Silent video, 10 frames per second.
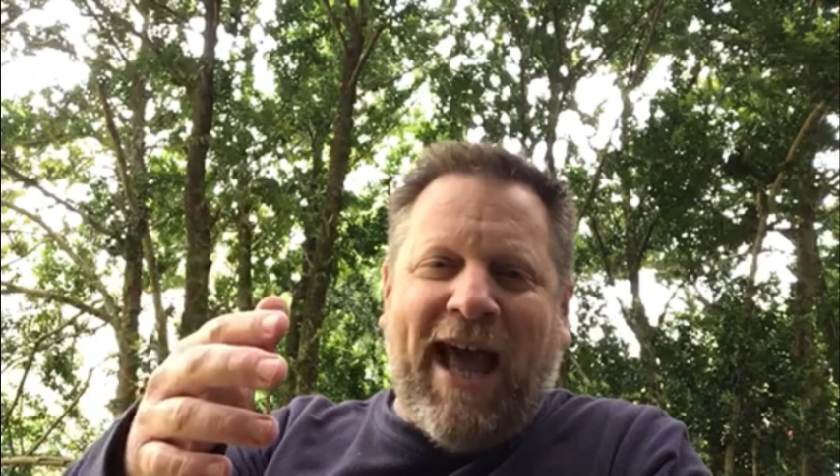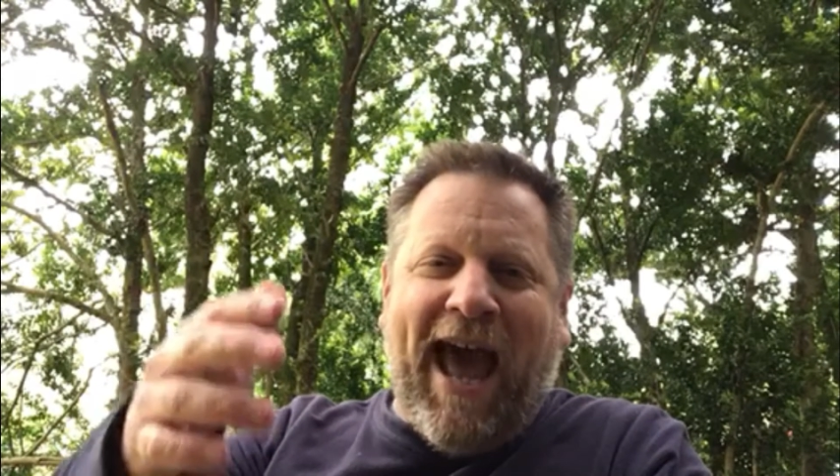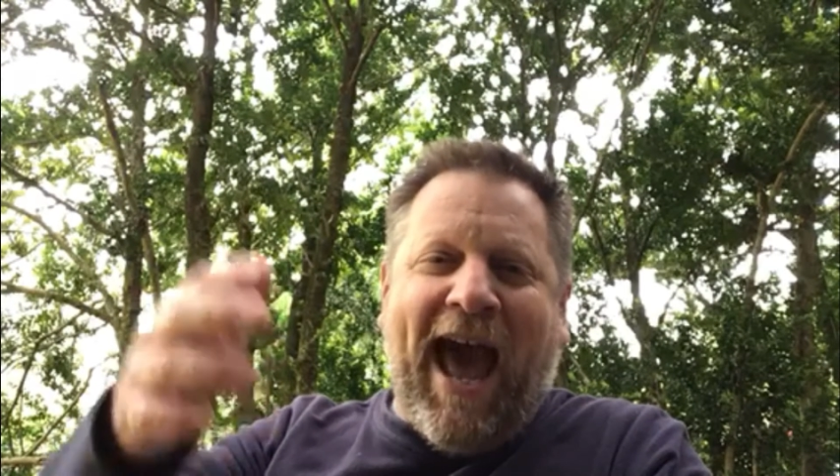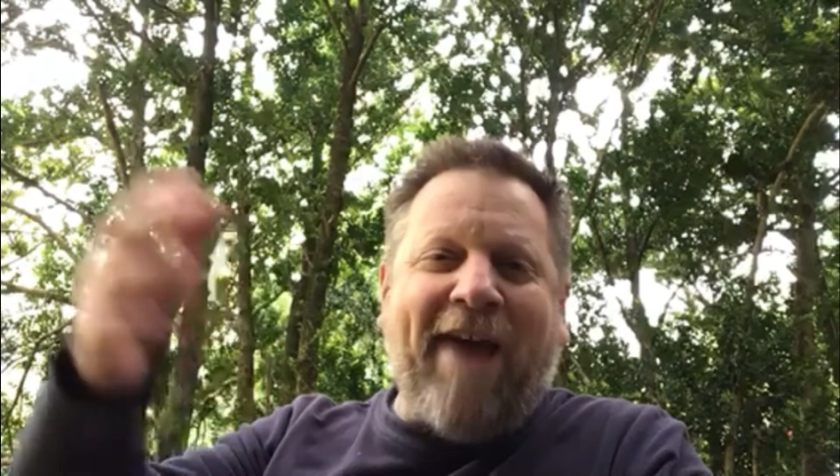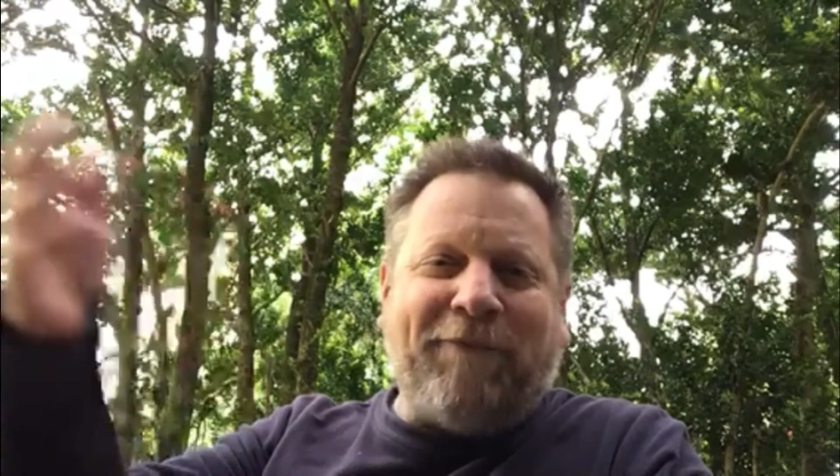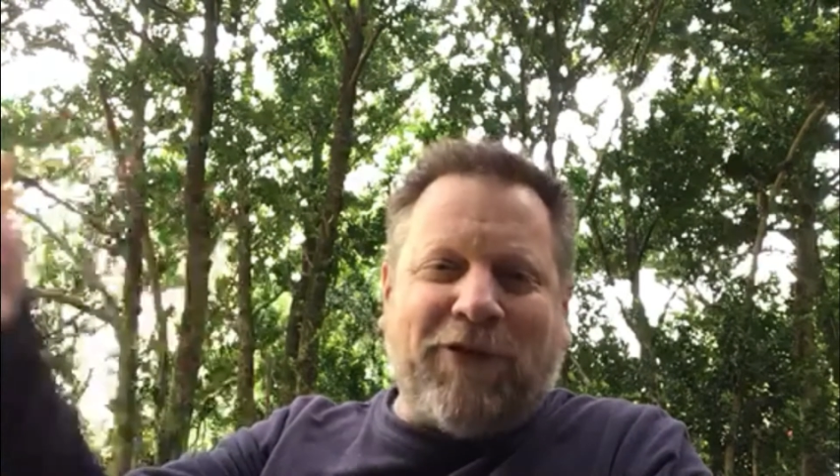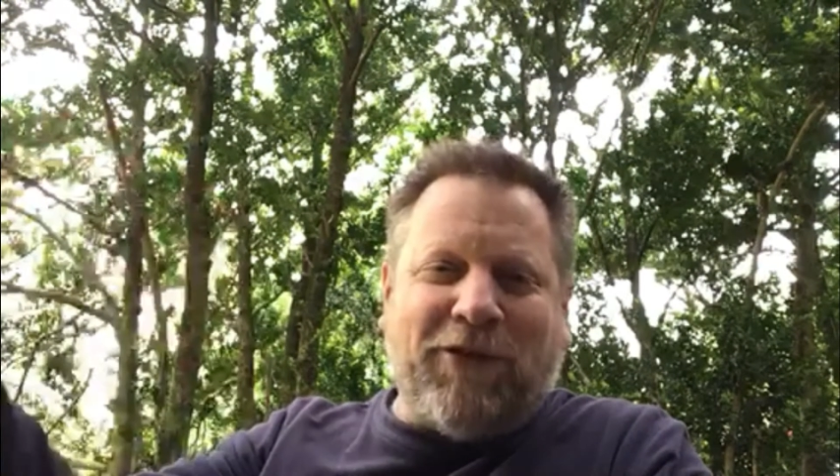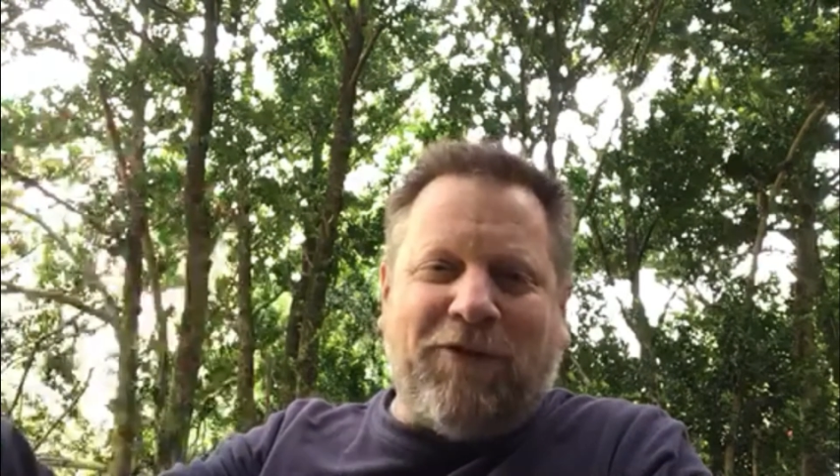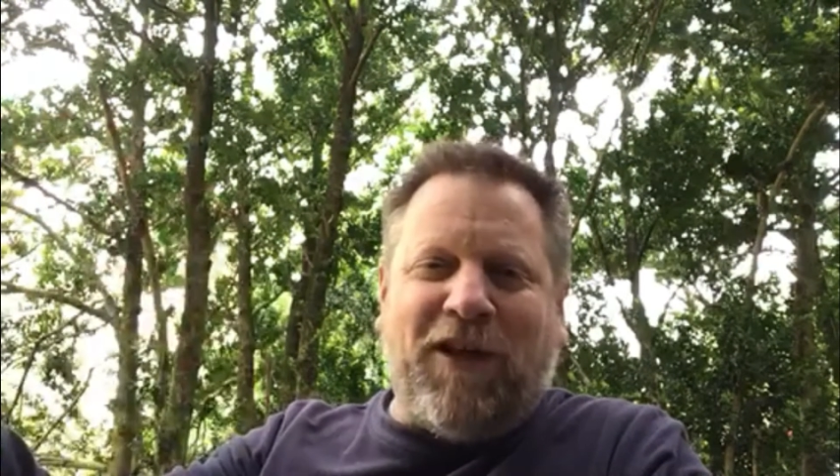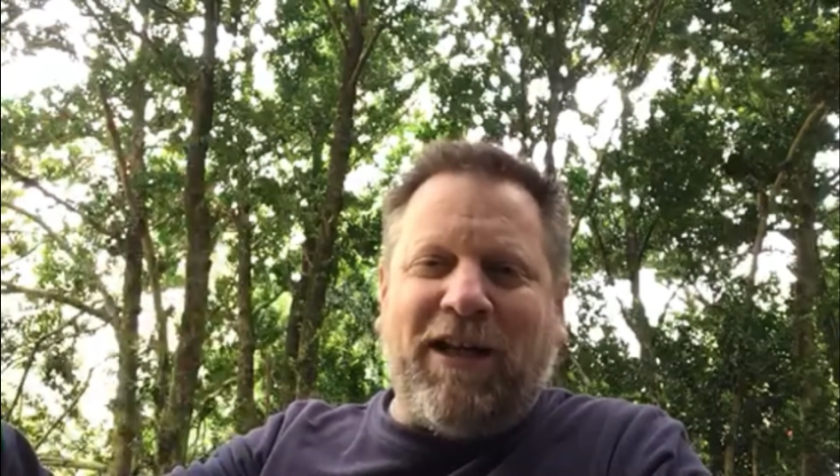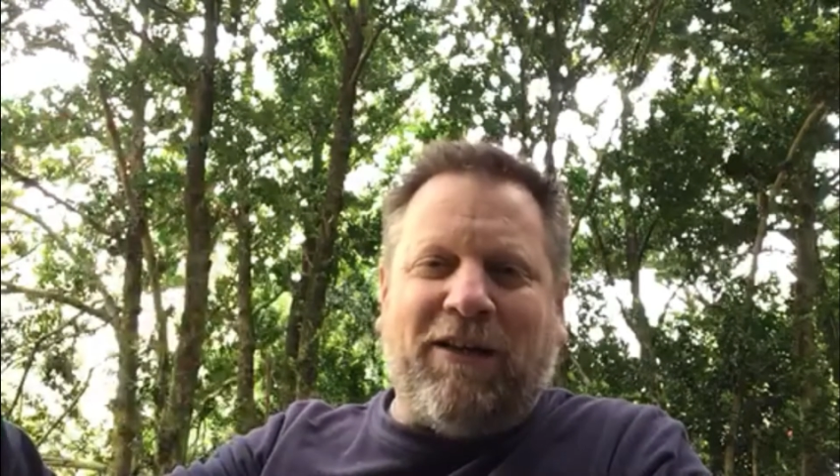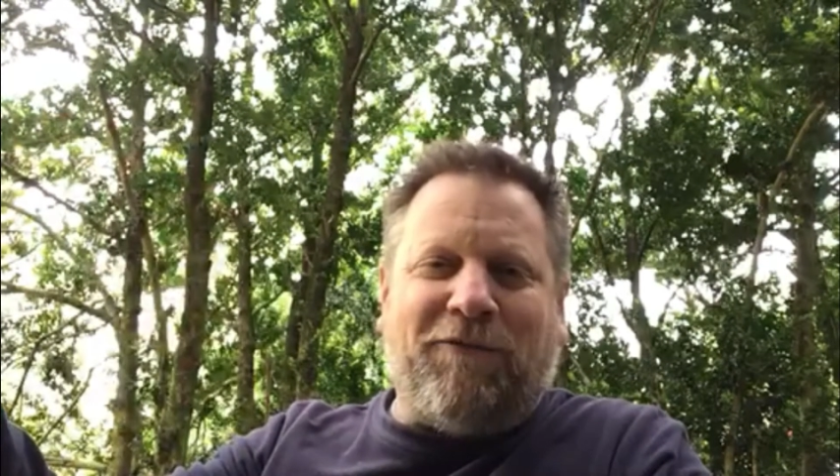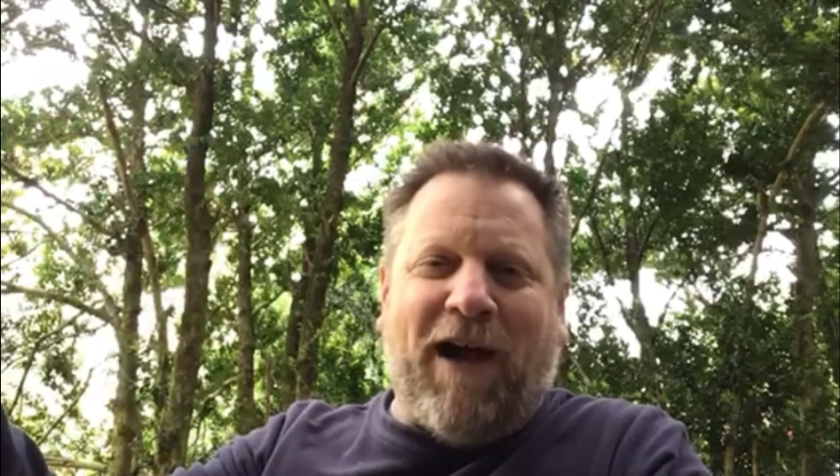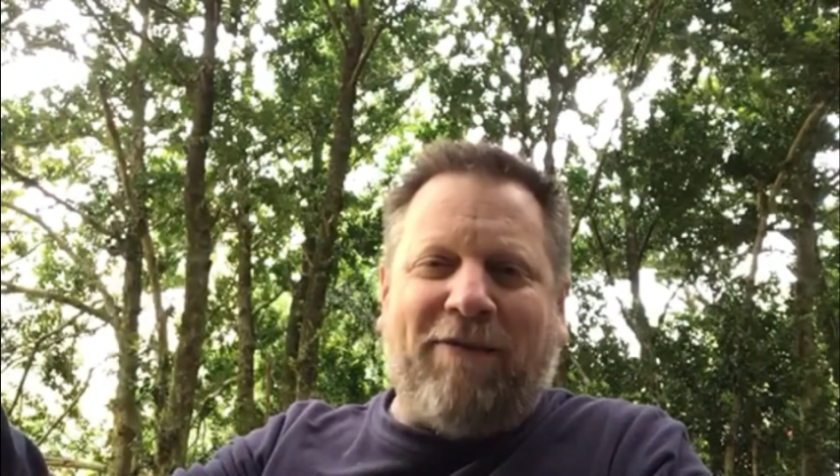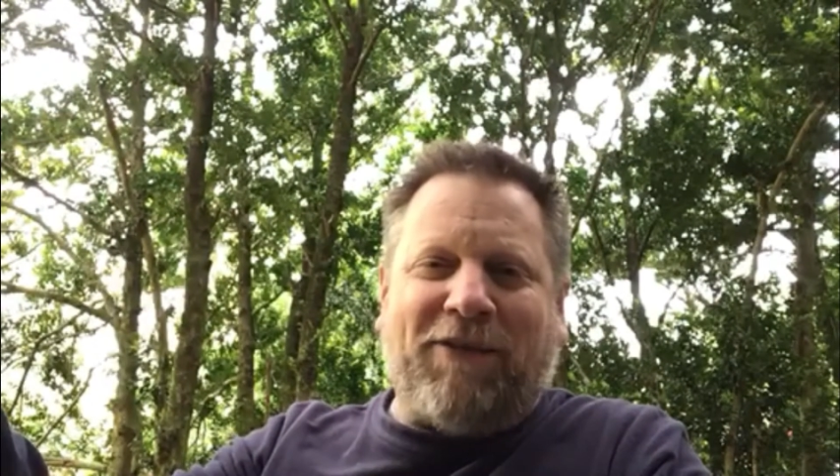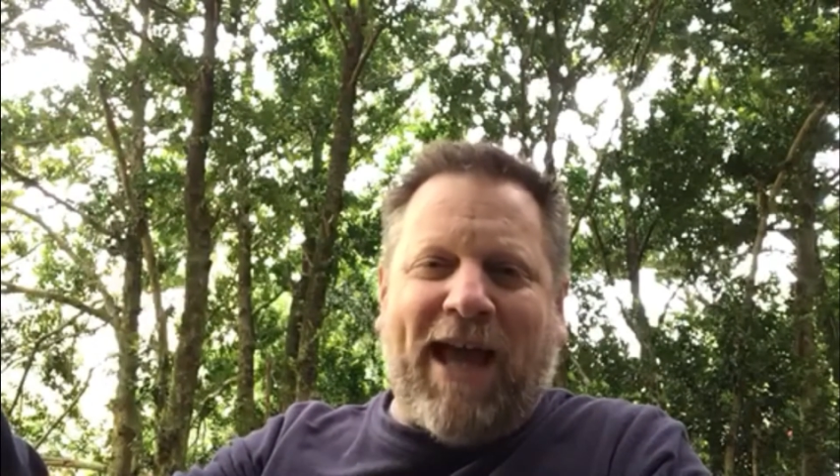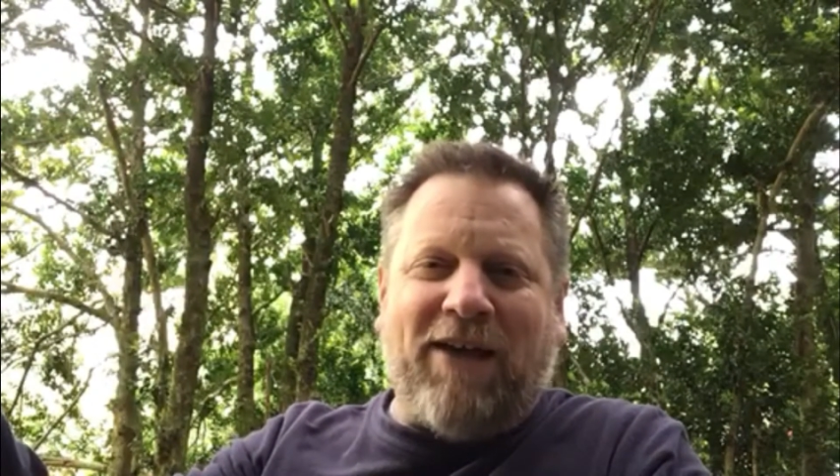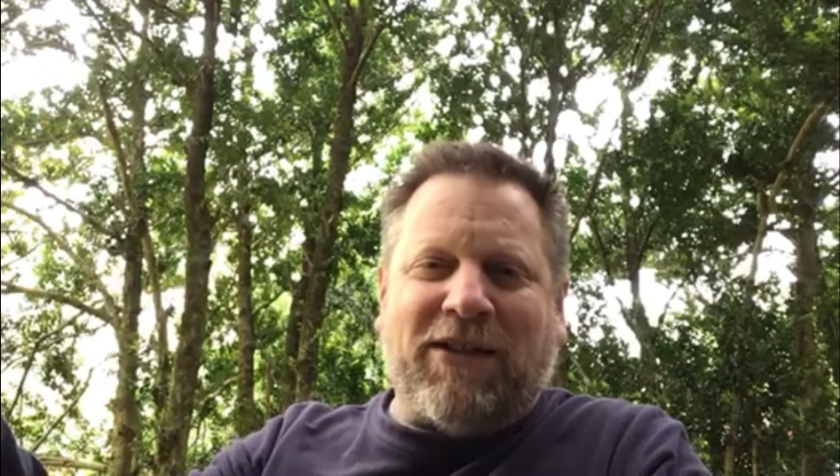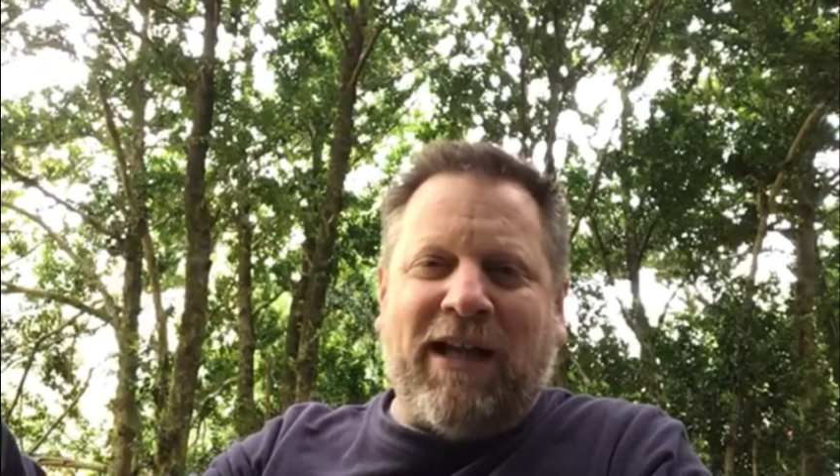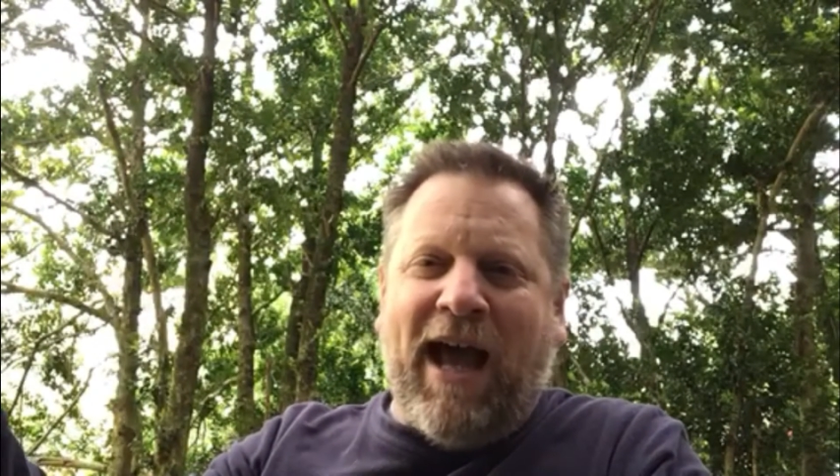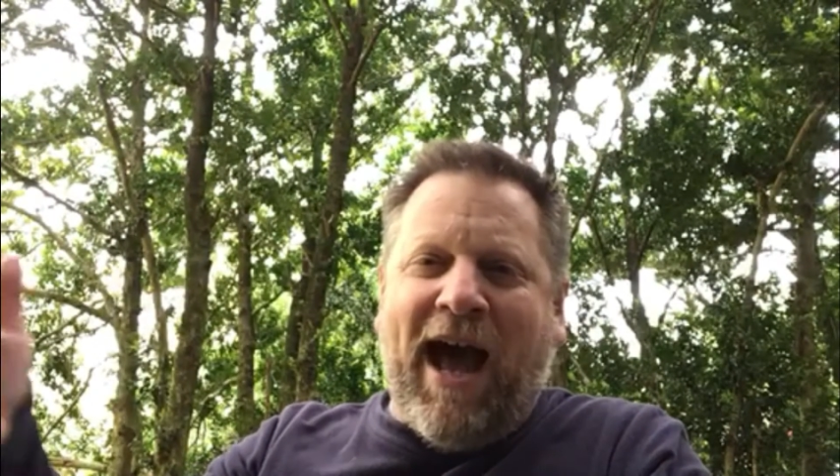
after the feeding of the 5,000.